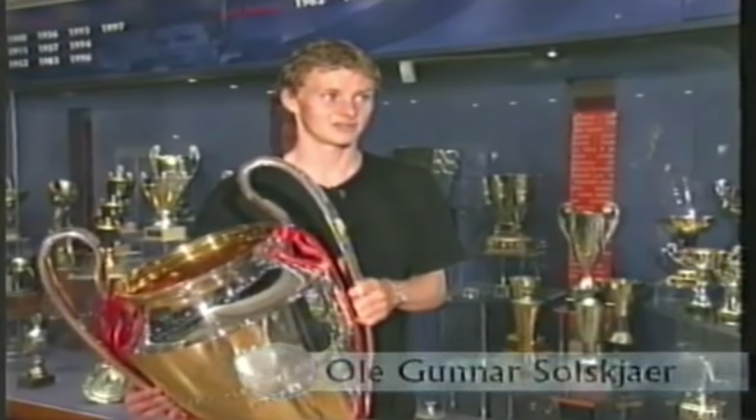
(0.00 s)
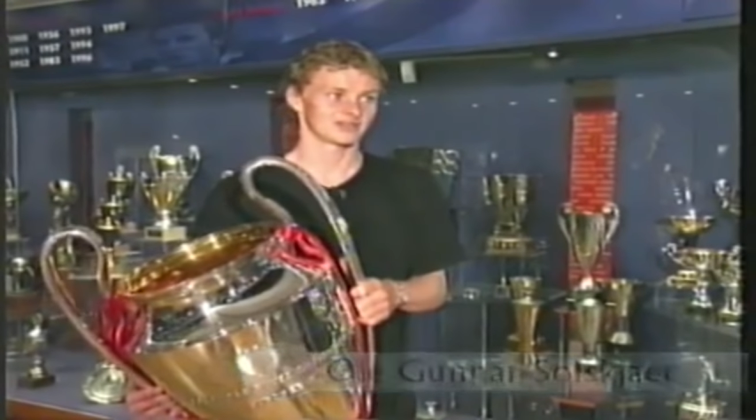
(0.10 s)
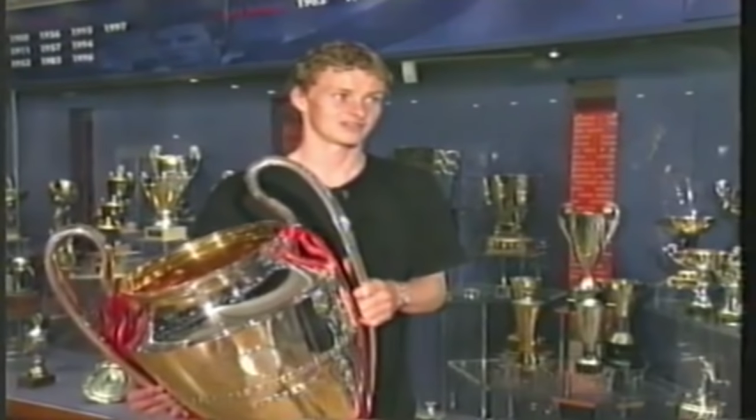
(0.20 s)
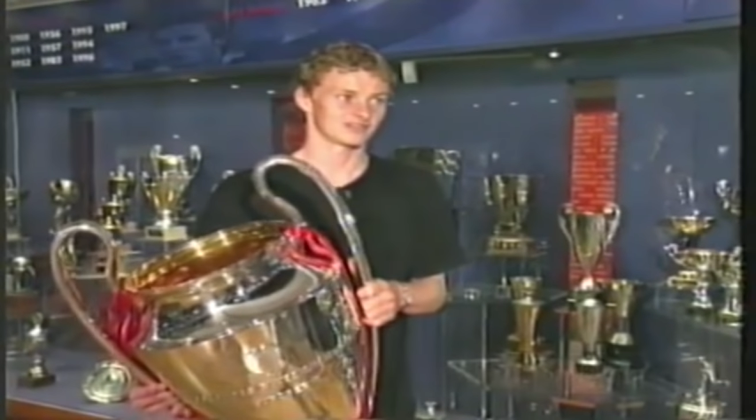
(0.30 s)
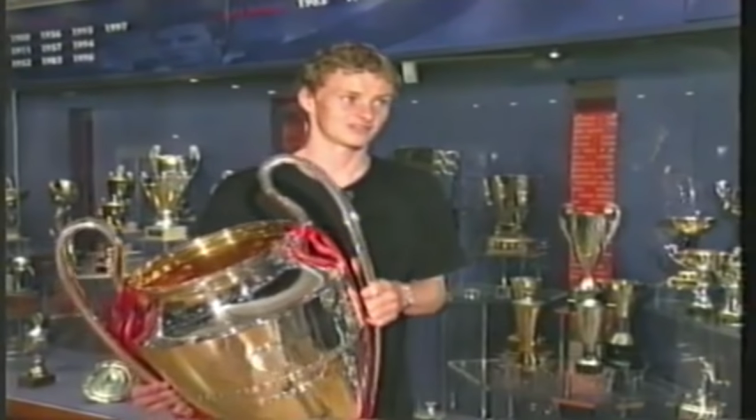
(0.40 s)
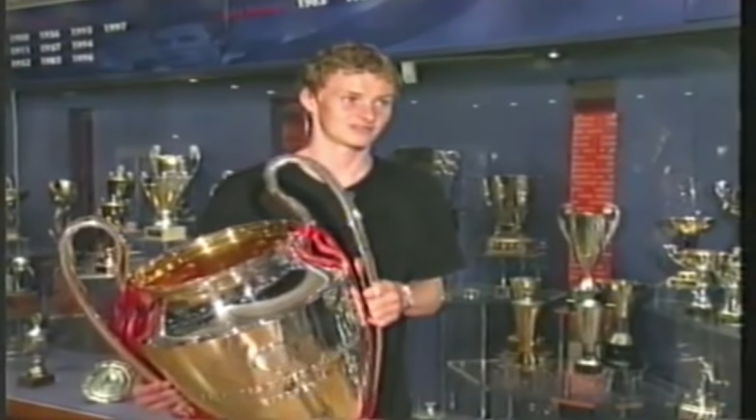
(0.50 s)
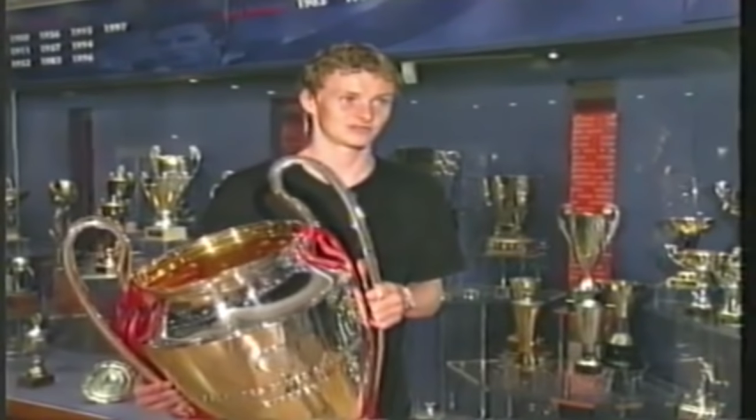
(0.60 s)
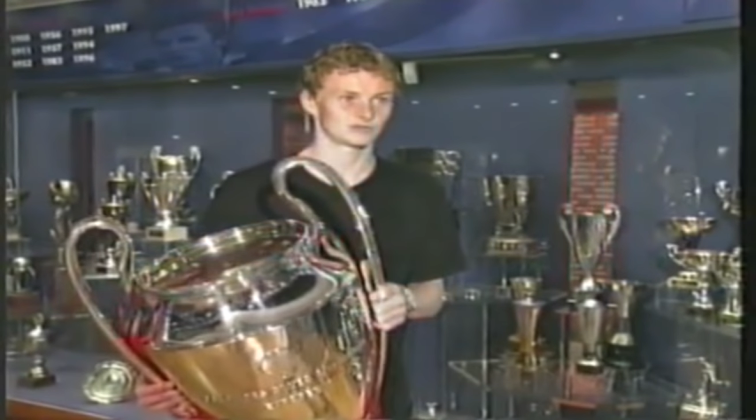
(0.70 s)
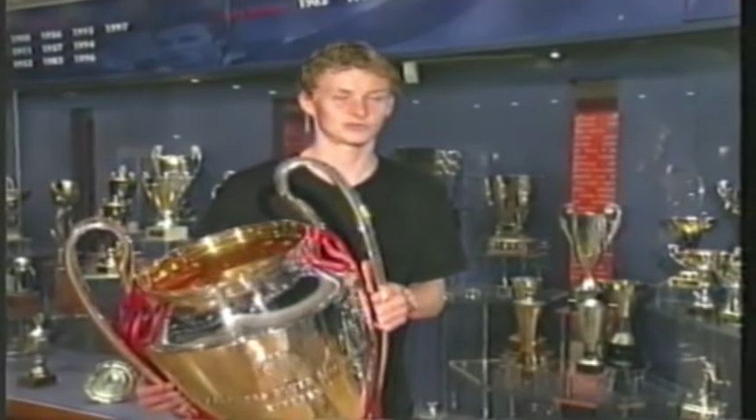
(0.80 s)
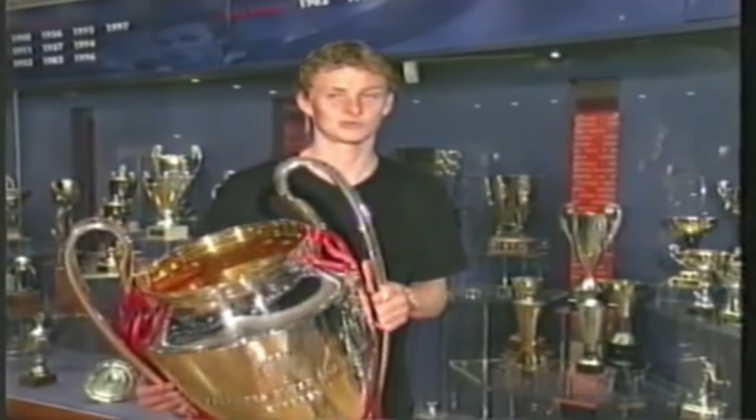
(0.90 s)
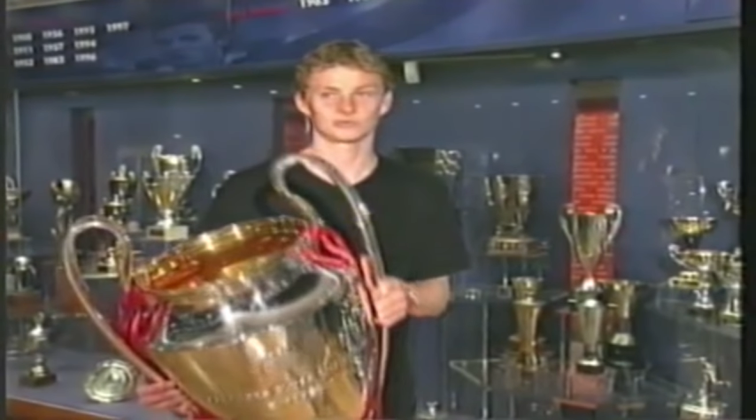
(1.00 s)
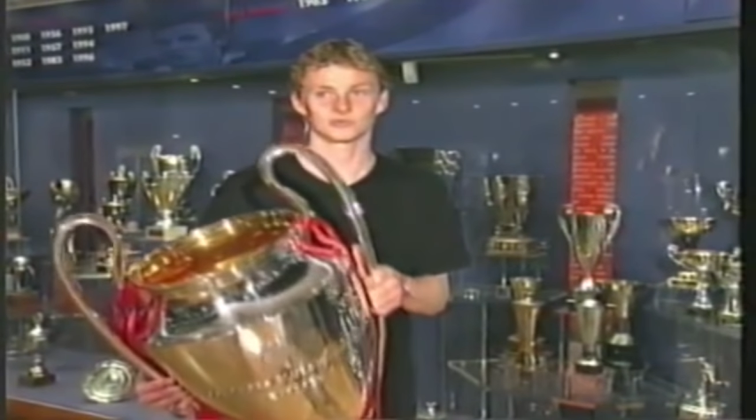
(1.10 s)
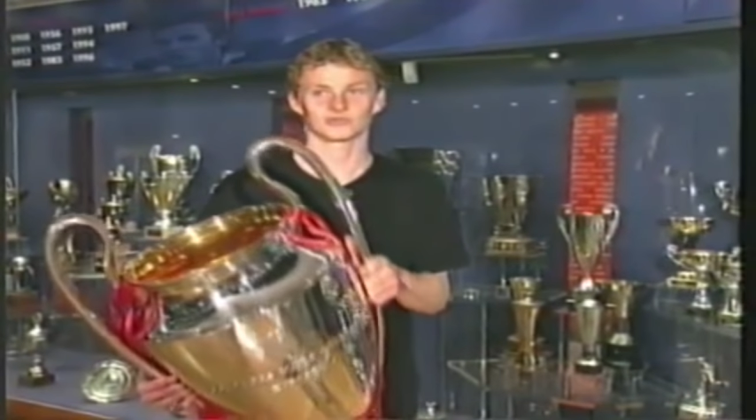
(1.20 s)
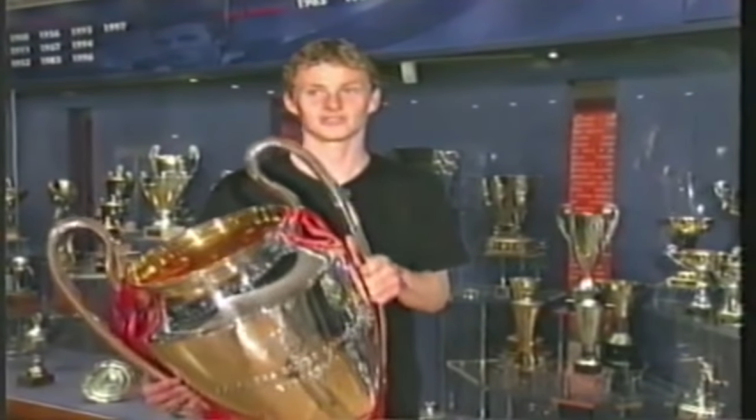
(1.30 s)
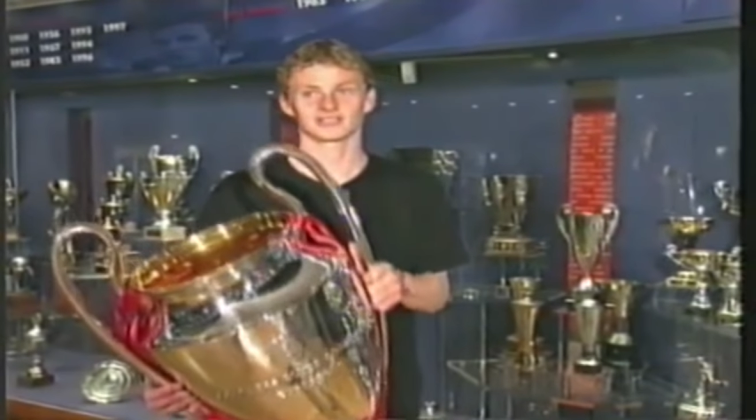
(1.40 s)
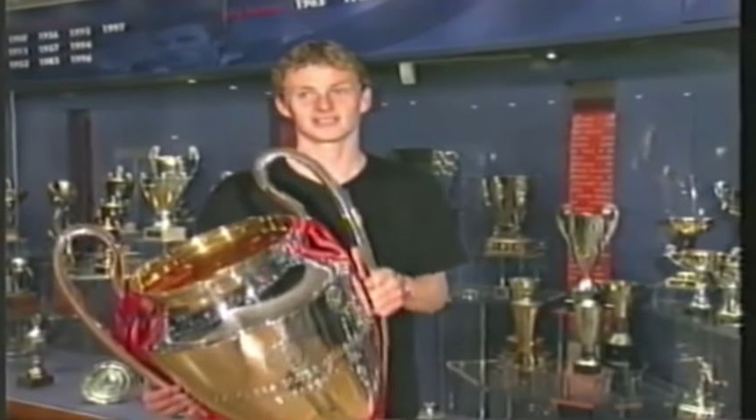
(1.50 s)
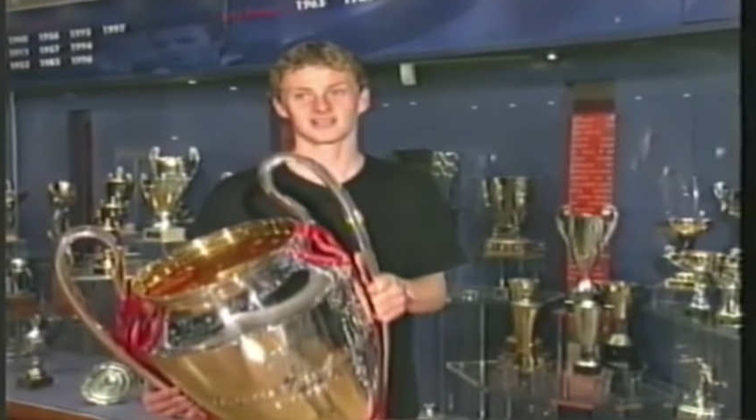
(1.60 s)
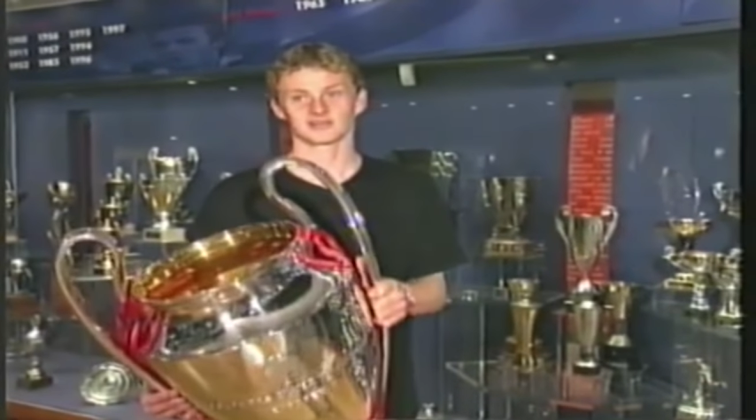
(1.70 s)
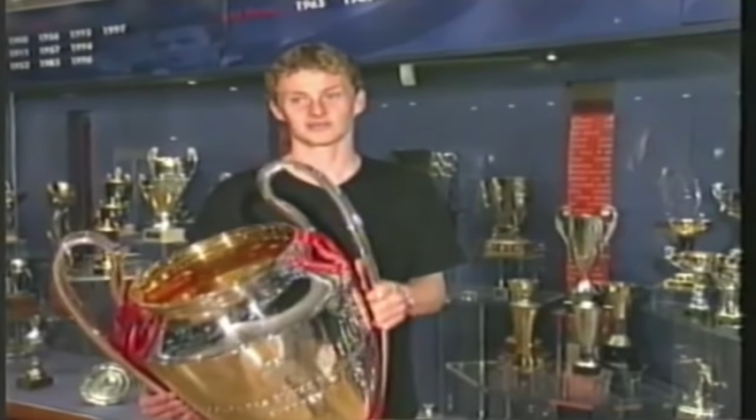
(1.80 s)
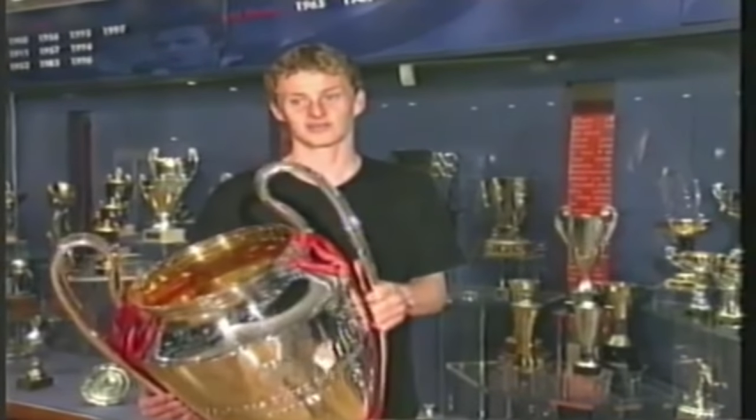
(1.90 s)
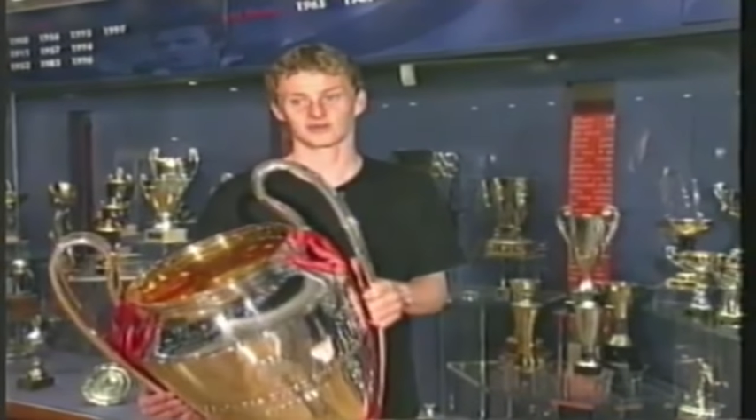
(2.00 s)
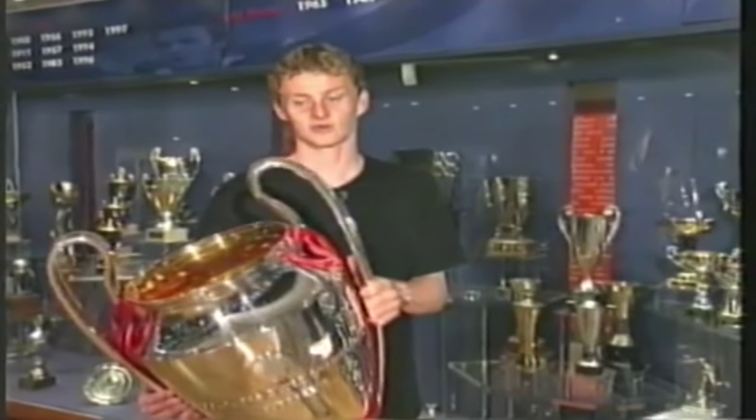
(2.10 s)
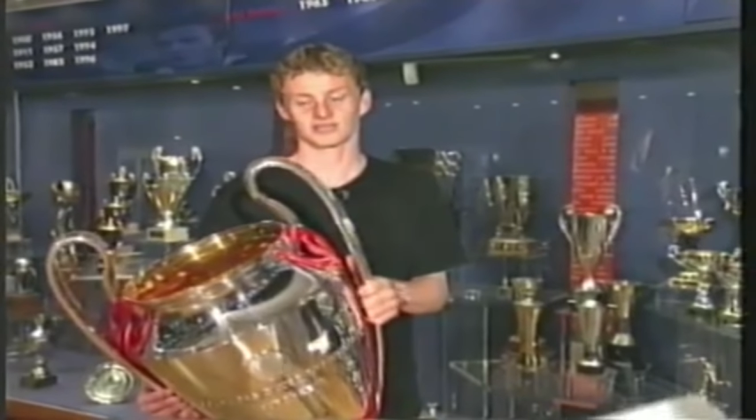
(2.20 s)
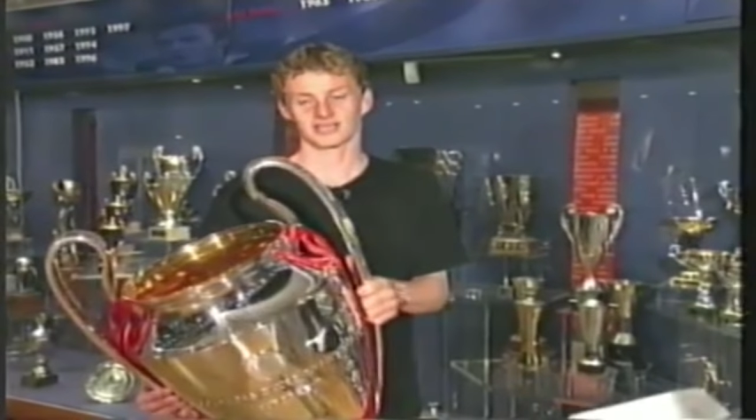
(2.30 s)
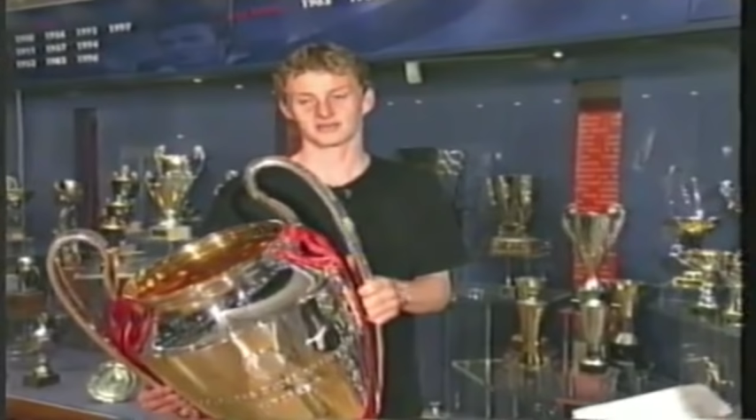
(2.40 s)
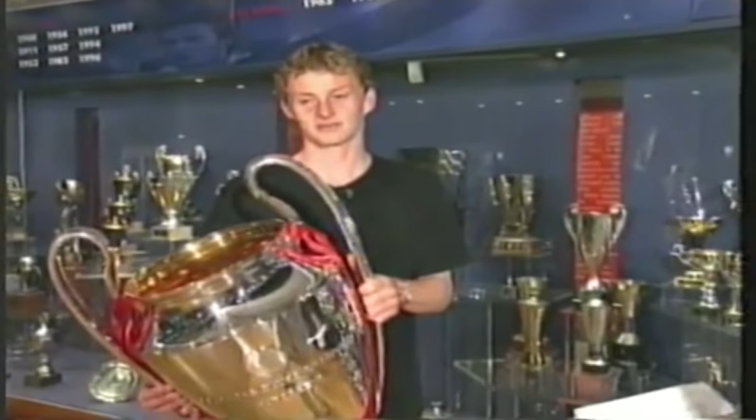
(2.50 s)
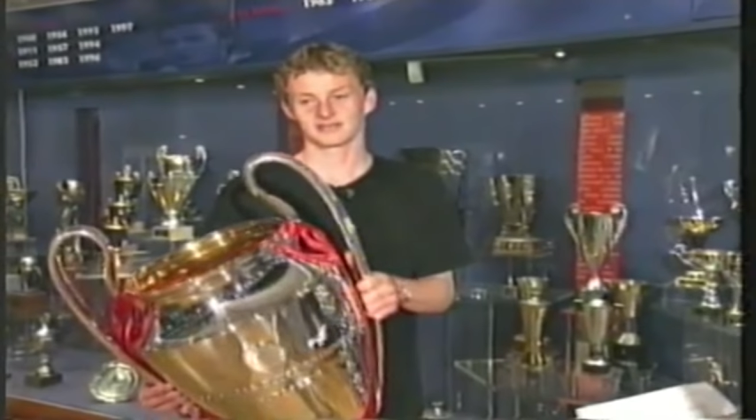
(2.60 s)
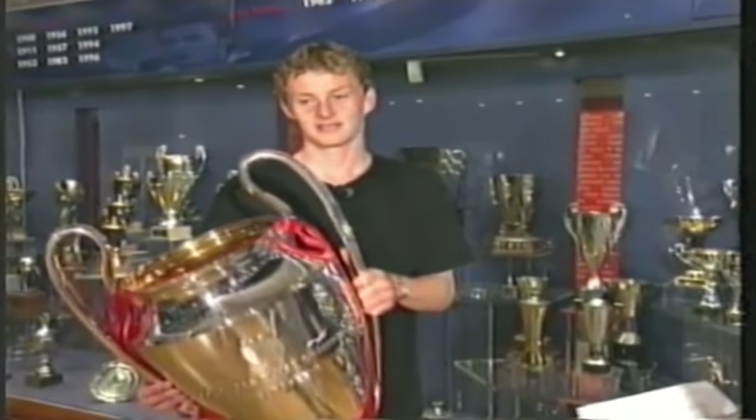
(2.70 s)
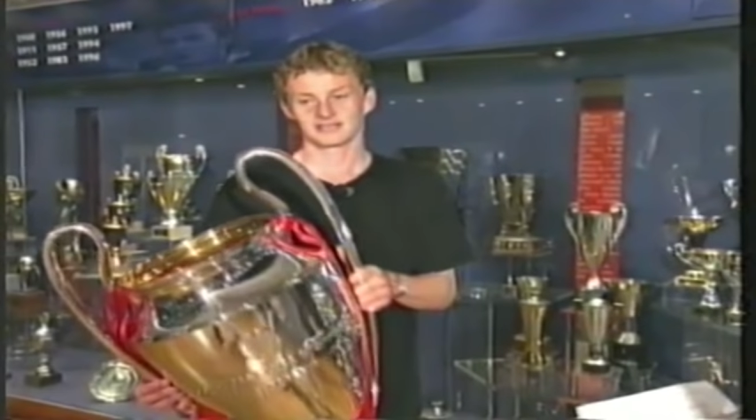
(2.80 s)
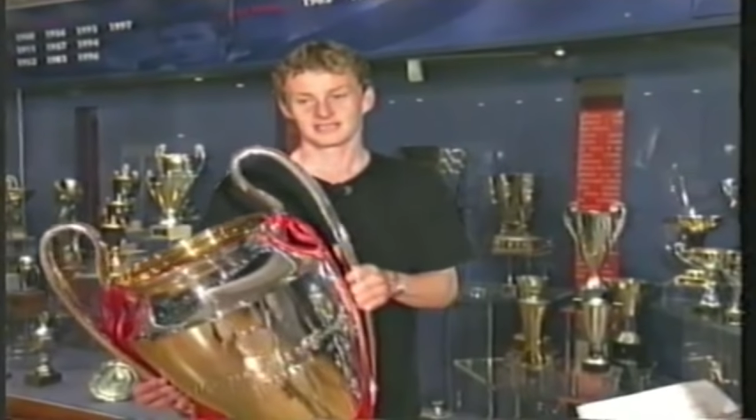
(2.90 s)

We've been one nil down for the whole game,